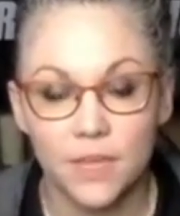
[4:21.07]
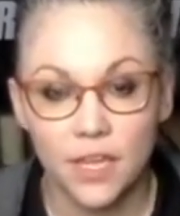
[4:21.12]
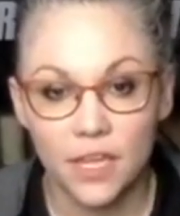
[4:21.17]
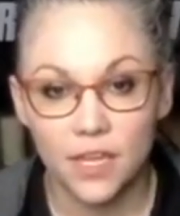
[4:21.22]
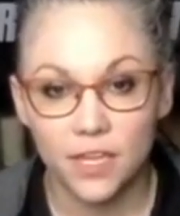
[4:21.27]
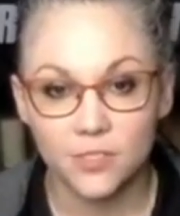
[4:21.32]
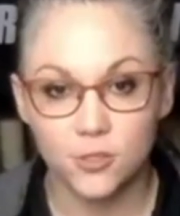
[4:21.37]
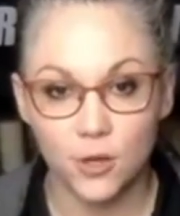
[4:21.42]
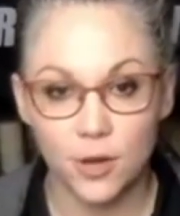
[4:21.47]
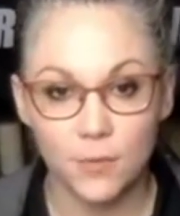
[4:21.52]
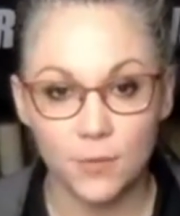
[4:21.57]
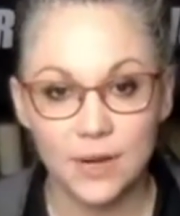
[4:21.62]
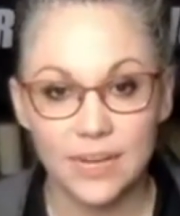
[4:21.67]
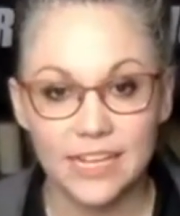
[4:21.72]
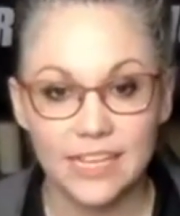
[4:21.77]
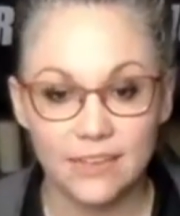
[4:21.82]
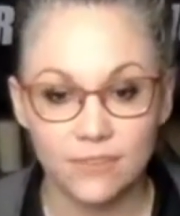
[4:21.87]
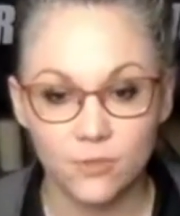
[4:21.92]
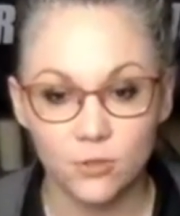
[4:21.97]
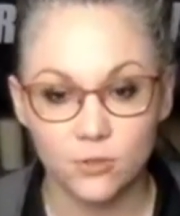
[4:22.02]
So I want to
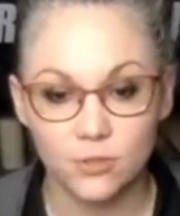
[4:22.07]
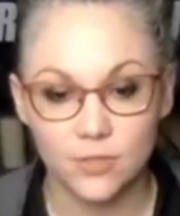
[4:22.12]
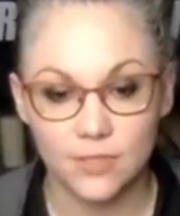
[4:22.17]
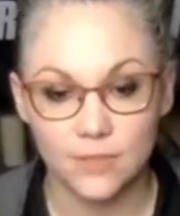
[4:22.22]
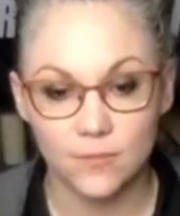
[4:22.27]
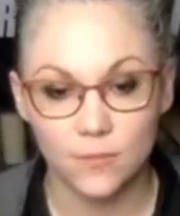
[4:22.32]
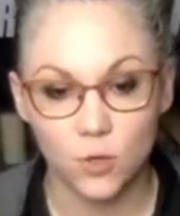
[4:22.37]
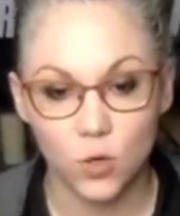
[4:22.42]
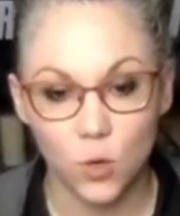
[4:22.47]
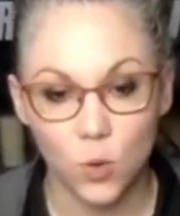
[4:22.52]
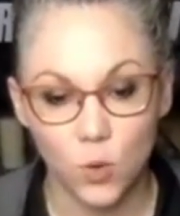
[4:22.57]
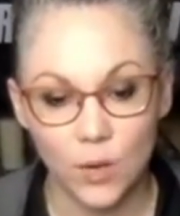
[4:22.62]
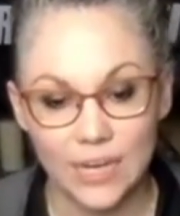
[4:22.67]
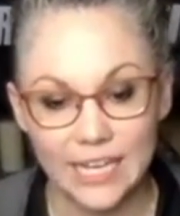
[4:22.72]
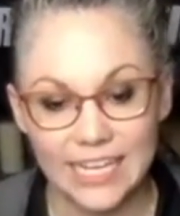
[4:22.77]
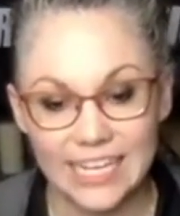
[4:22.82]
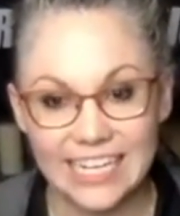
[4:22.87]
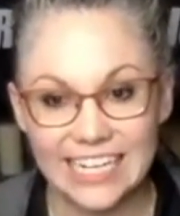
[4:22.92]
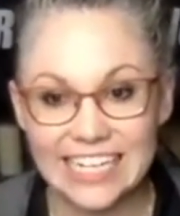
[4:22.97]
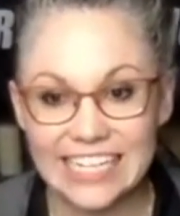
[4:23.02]
give you some quick
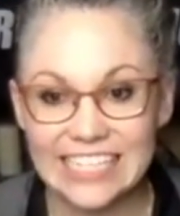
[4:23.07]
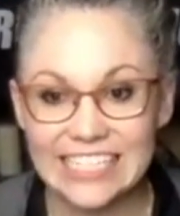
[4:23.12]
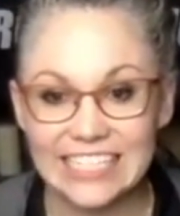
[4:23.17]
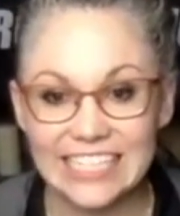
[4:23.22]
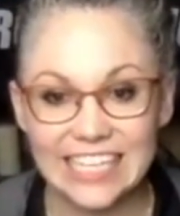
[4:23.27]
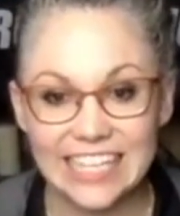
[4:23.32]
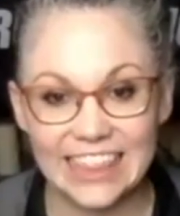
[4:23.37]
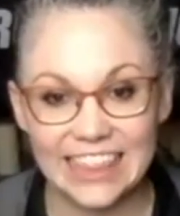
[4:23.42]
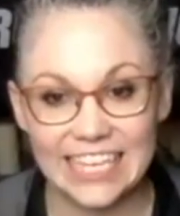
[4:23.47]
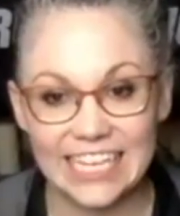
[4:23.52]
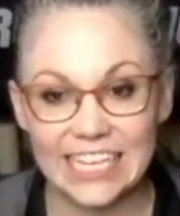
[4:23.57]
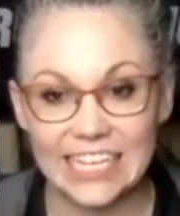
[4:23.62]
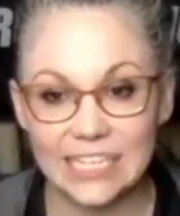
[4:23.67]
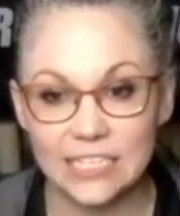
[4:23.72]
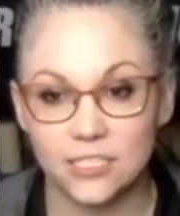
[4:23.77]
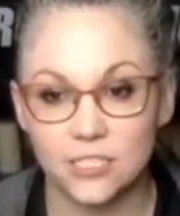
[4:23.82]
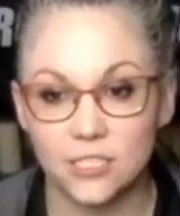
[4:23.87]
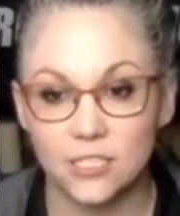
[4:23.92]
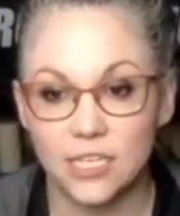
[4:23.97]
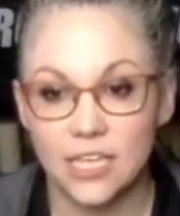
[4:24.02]
and easy
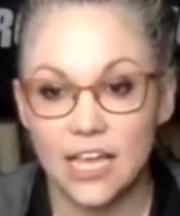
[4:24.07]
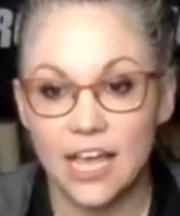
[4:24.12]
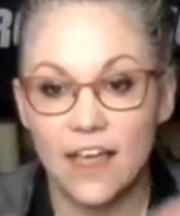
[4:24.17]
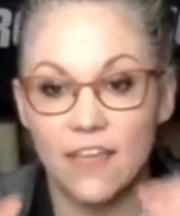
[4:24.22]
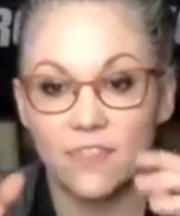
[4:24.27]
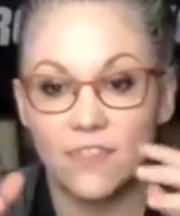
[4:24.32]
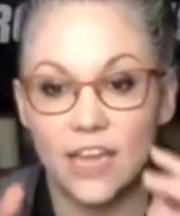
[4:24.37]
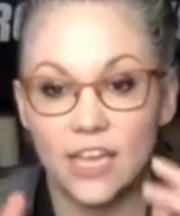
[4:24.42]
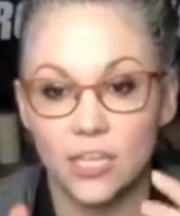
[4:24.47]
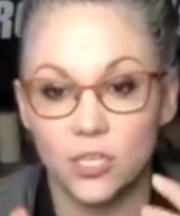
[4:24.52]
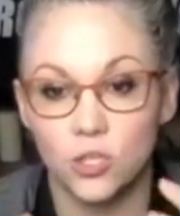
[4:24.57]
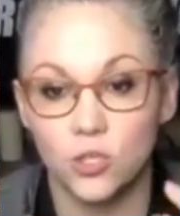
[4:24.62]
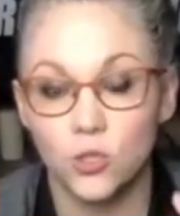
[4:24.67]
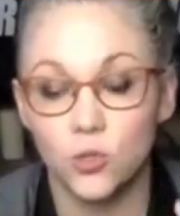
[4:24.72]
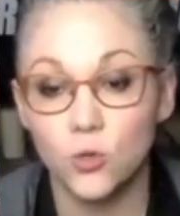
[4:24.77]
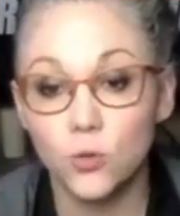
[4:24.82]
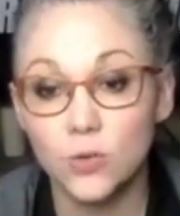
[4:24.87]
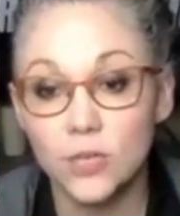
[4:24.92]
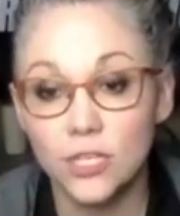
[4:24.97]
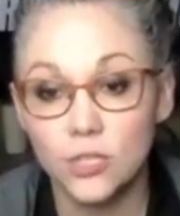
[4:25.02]
things that you
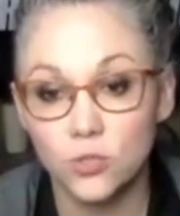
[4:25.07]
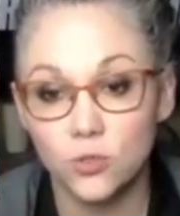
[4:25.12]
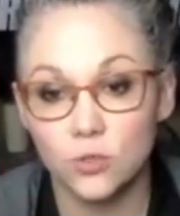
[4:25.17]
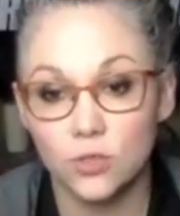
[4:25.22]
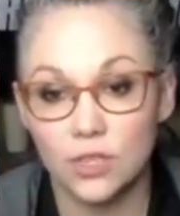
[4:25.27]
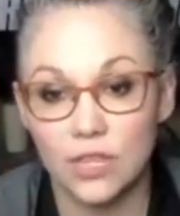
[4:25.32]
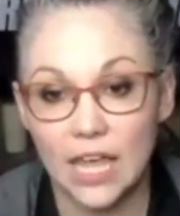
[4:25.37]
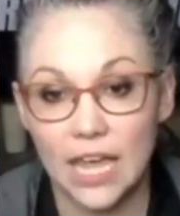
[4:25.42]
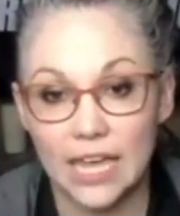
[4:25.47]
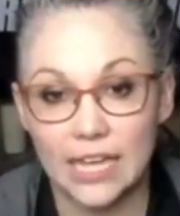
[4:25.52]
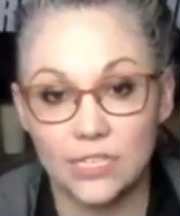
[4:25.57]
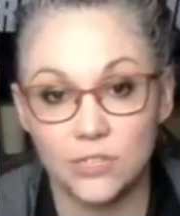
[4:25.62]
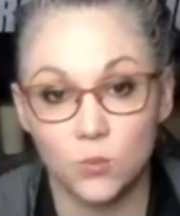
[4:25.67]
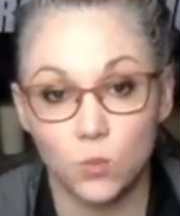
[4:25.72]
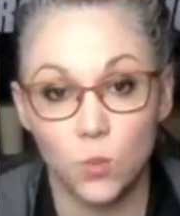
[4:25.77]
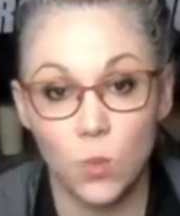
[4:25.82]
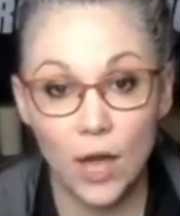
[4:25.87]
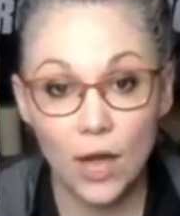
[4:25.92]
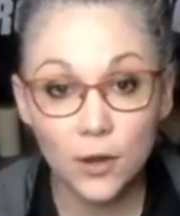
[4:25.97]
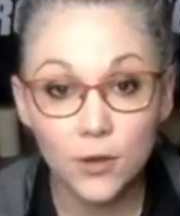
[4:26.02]
can utilize
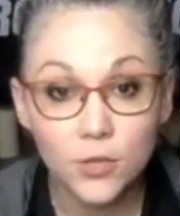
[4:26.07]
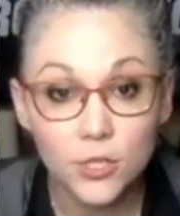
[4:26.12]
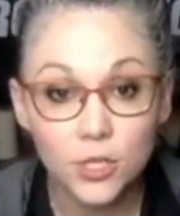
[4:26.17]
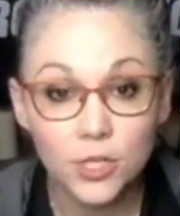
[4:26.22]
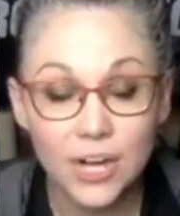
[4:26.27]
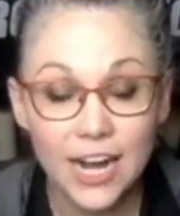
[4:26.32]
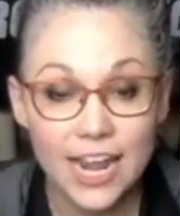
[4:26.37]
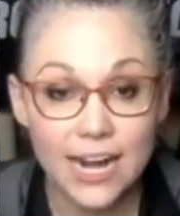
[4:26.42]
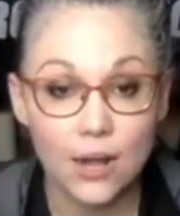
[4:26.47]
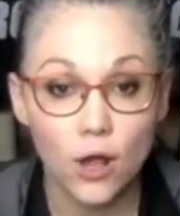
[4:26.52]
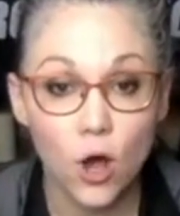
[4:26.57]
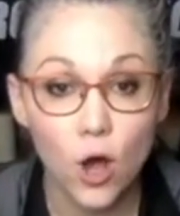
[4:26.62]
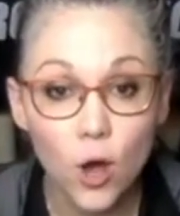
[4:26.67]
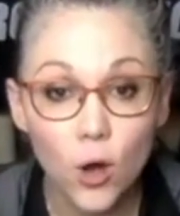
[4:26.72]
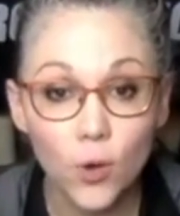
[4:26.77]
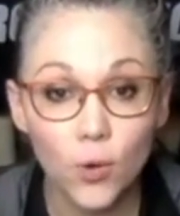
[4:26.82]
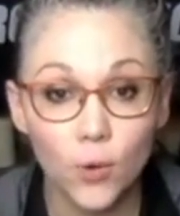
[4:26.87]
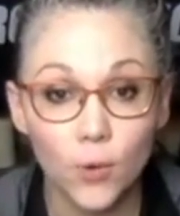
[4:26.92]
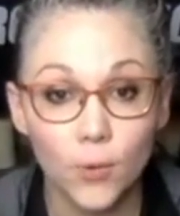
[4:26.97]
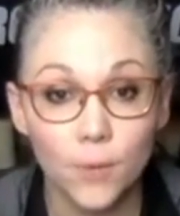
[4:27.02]
while you're at
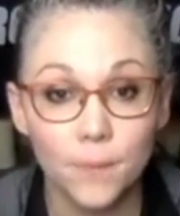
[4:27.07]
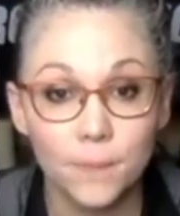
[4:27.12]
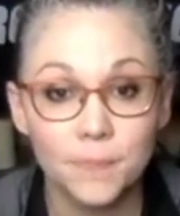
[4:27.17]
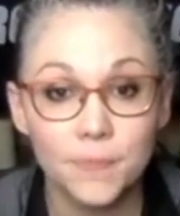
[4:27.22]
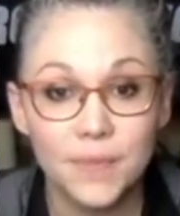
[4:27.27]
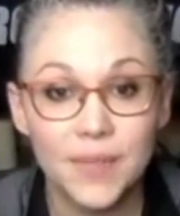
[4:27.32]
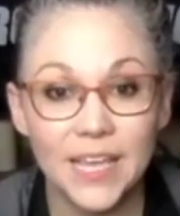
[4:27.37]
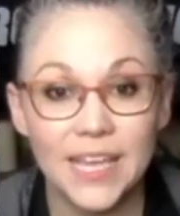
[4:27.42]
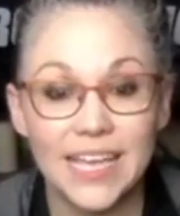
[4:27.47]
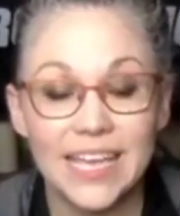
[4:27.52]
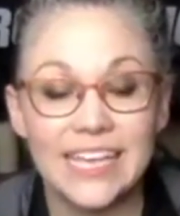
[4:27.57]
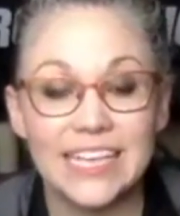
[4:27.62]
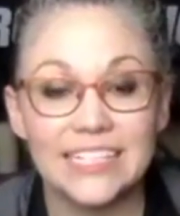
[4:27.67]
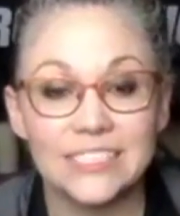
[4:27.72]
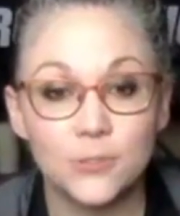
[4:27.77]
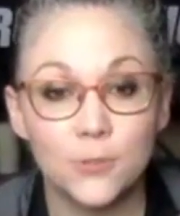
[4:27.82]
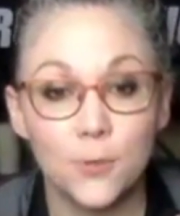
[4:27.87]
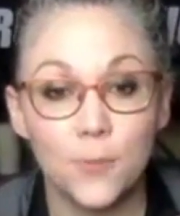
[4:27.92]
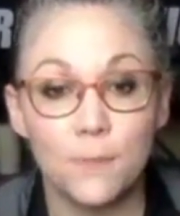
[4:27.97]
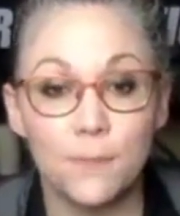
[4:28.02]
home
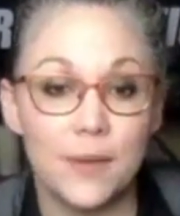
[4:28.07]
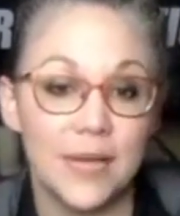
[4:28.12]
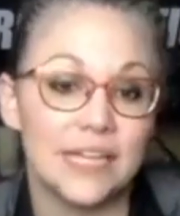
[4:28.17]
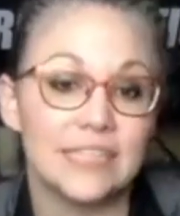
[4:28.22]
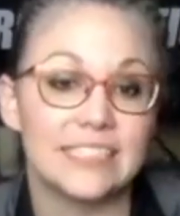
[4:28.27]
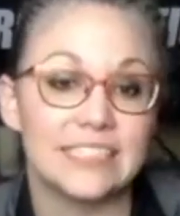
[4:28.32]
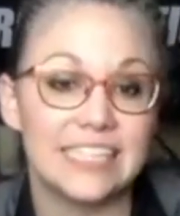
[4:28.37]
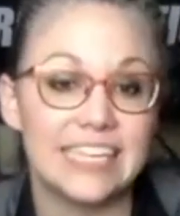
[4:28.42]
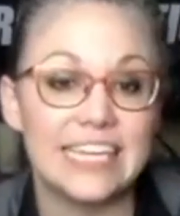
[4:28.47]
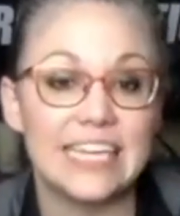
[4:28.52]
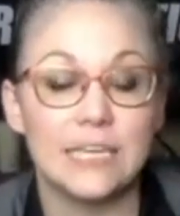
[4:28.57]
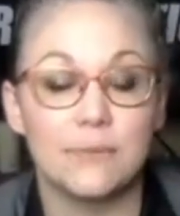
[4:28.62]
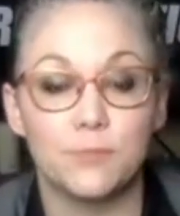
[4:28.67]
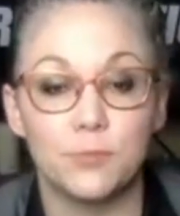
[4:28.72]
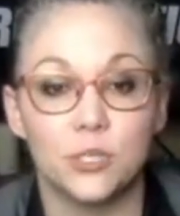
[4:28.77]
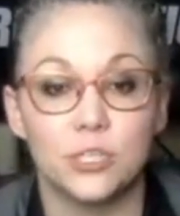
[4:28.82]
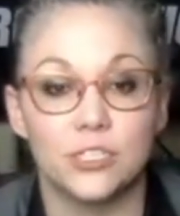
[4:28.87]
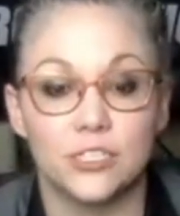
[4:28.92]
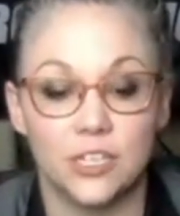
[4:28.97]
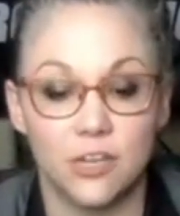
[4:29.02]
to best keep
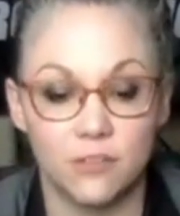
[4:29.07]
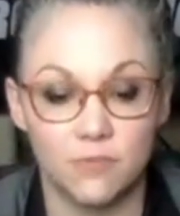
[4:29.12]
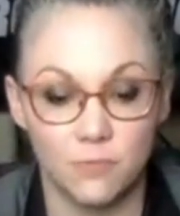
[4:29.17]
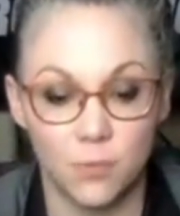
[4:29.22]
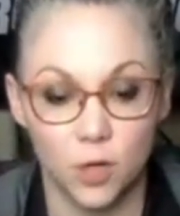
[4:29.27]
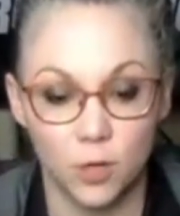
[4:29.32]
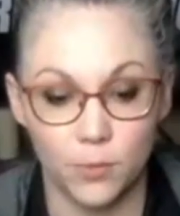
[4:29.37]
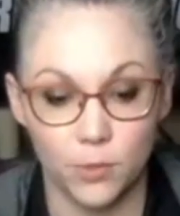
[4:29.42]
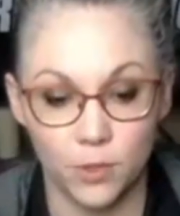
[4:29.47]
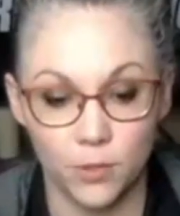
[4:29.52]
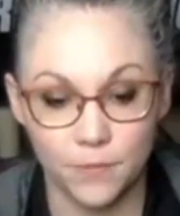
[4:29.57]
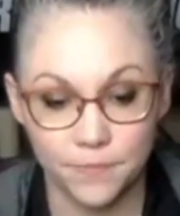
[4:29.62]
yourself mobile.